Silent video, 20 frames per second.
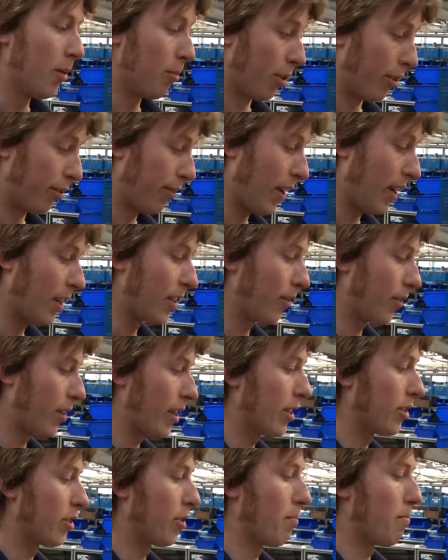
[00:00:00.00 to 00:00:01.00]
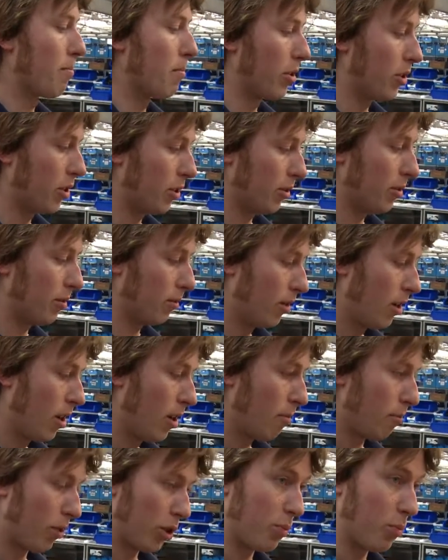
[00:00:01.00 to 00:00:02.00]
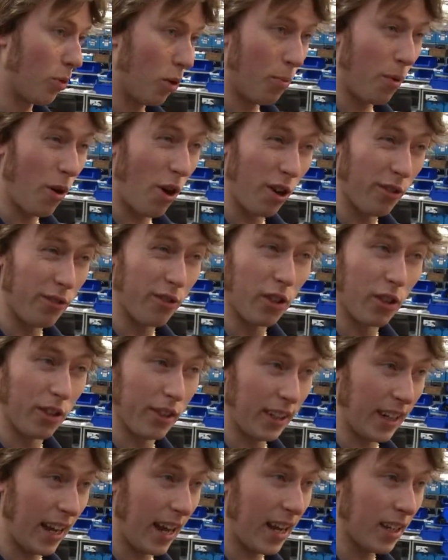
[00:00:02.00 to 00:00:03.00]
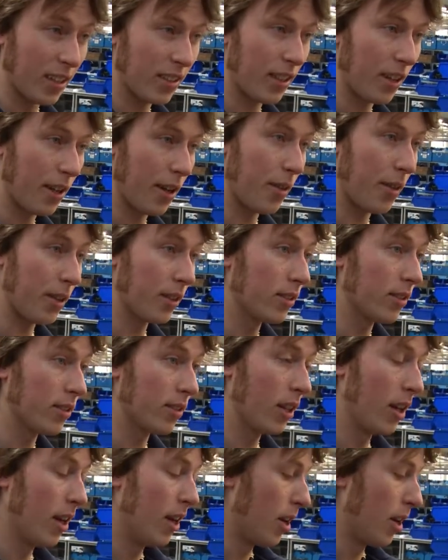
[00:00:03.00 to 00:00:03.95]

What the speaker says: but effectively it's a much more powerful on the gas side of things.